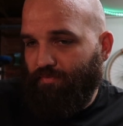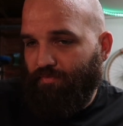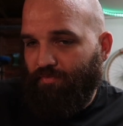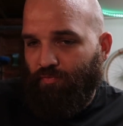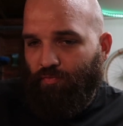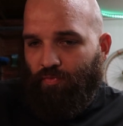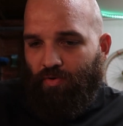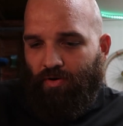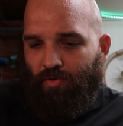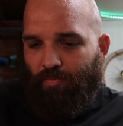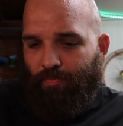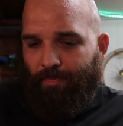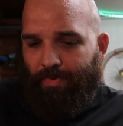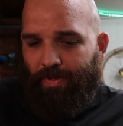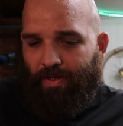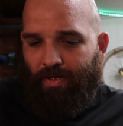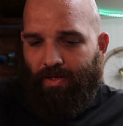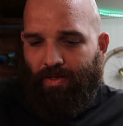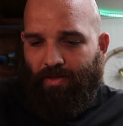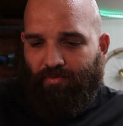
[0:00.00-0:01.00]
So where am
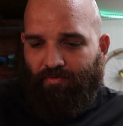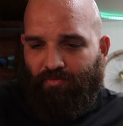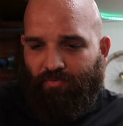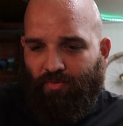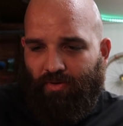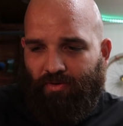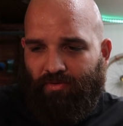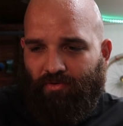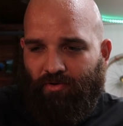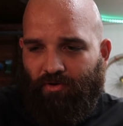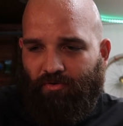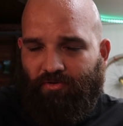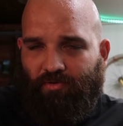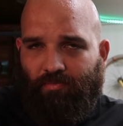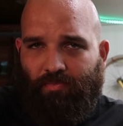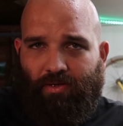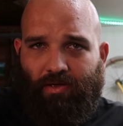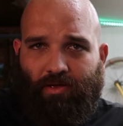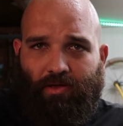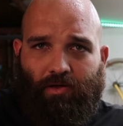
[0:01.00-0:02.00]
I at? So I talked
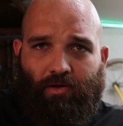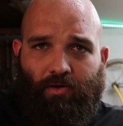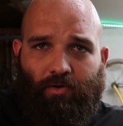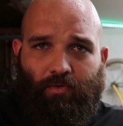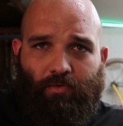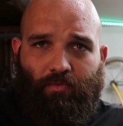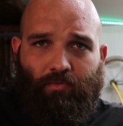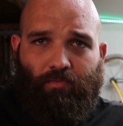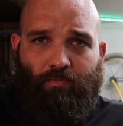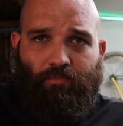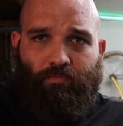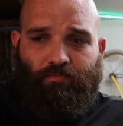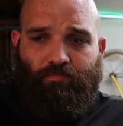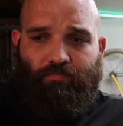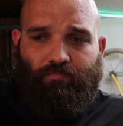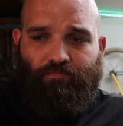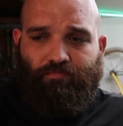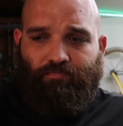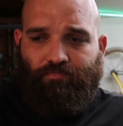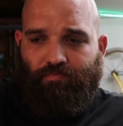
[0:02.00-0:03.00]
about
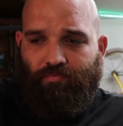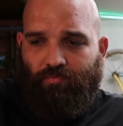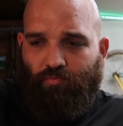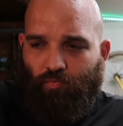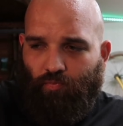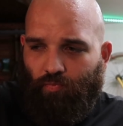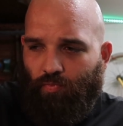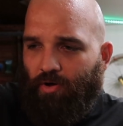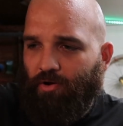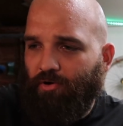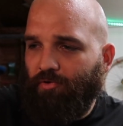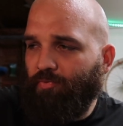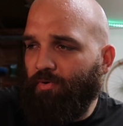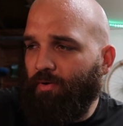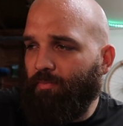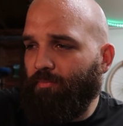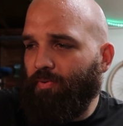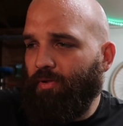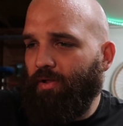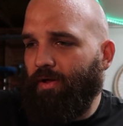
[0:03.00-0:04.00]
water
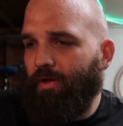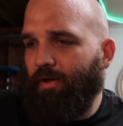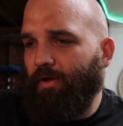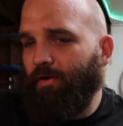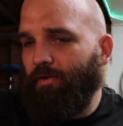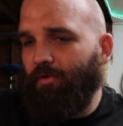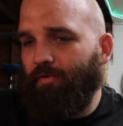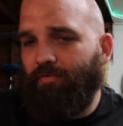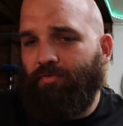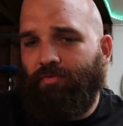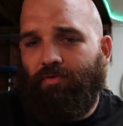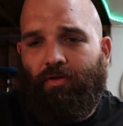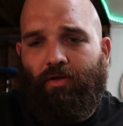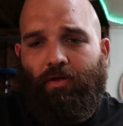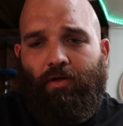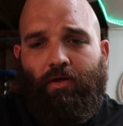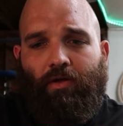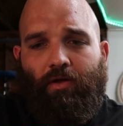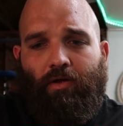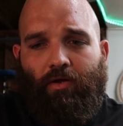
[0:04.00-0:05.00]
pump pliers,
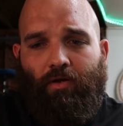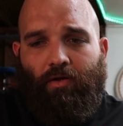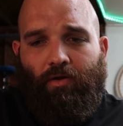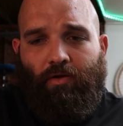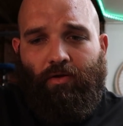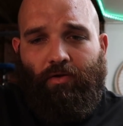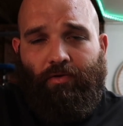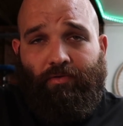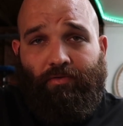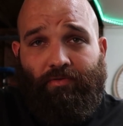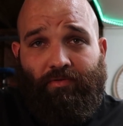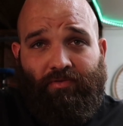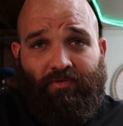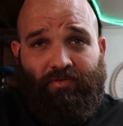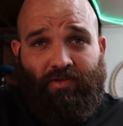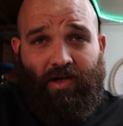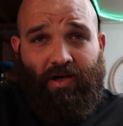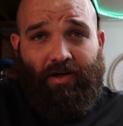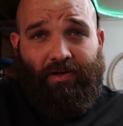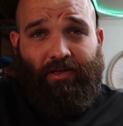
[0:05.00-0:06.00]

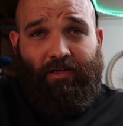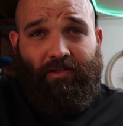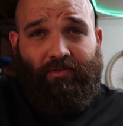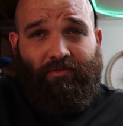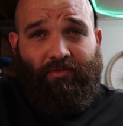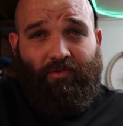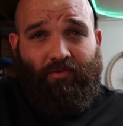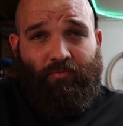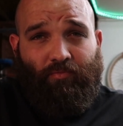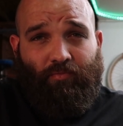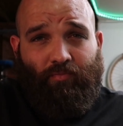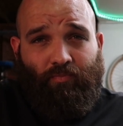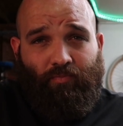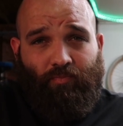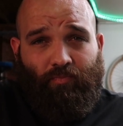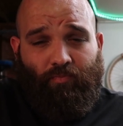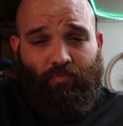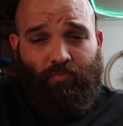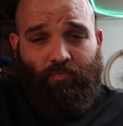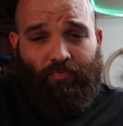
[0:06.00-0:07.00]
sockets, and
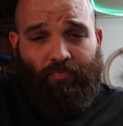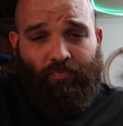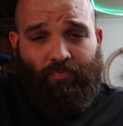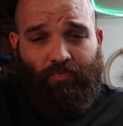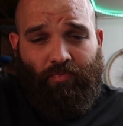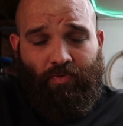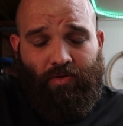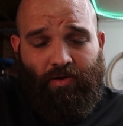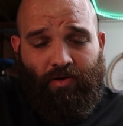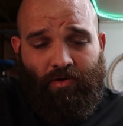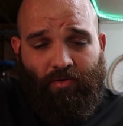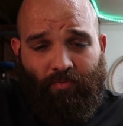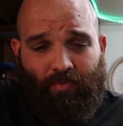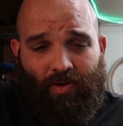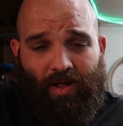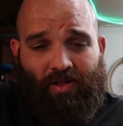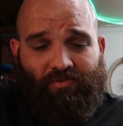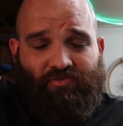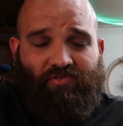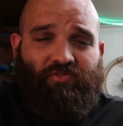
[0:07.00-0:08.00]

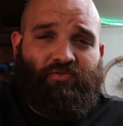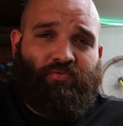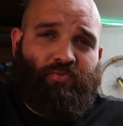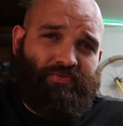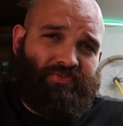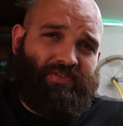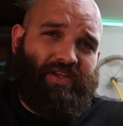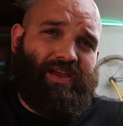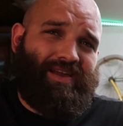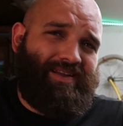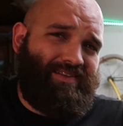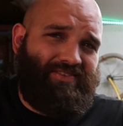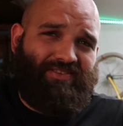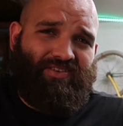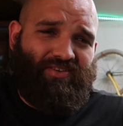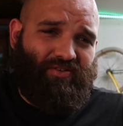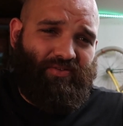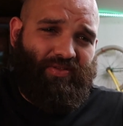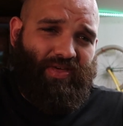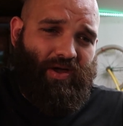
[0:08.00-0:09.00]
ratchets, which I
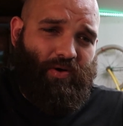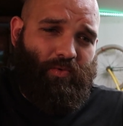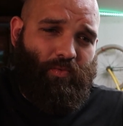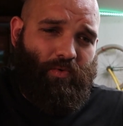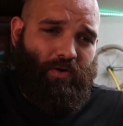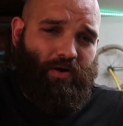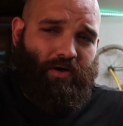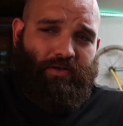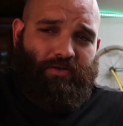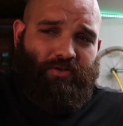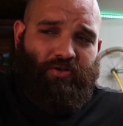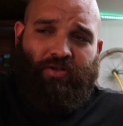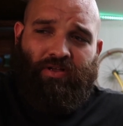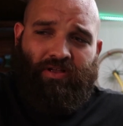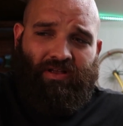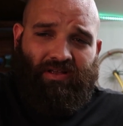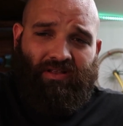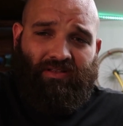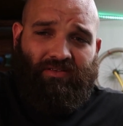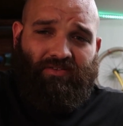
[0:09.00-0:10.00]
consider that one. You
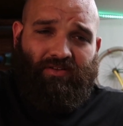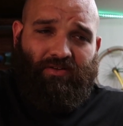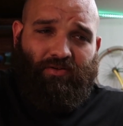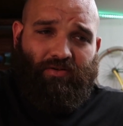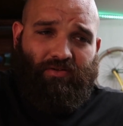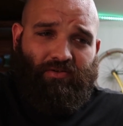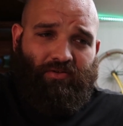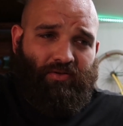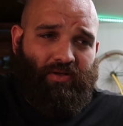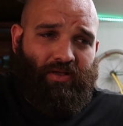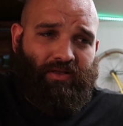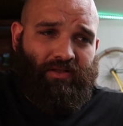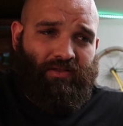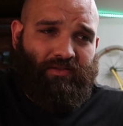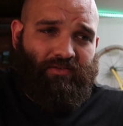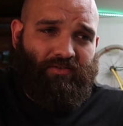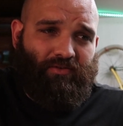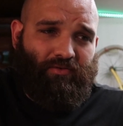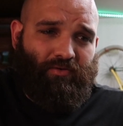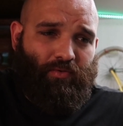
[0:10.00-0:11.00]
can consider it two. I
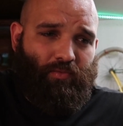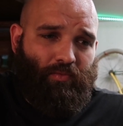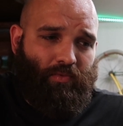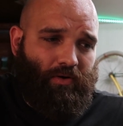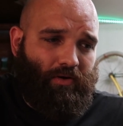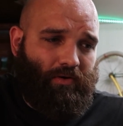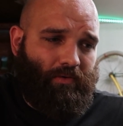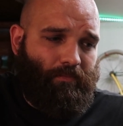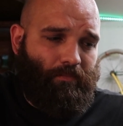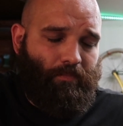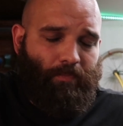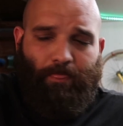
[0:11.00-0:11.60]
consider it one.